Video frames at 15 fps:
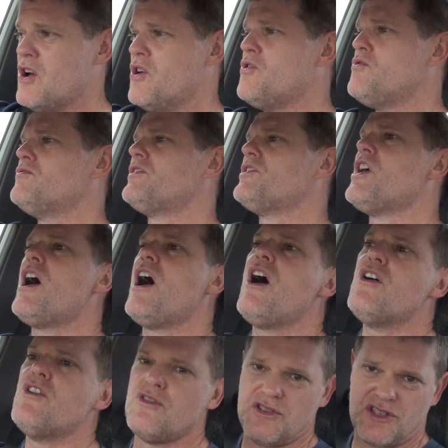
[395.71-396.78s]
Who
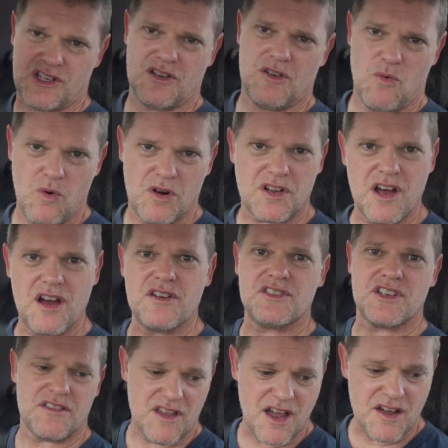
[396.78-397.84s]
knows what
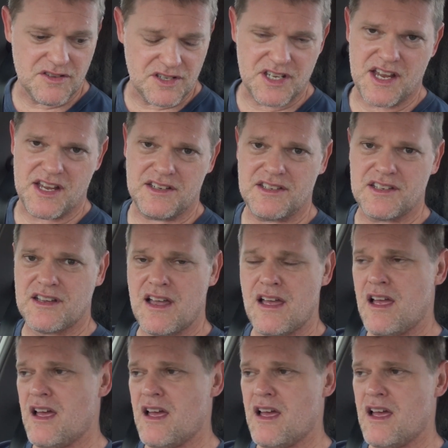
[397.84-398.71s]
goes in those things?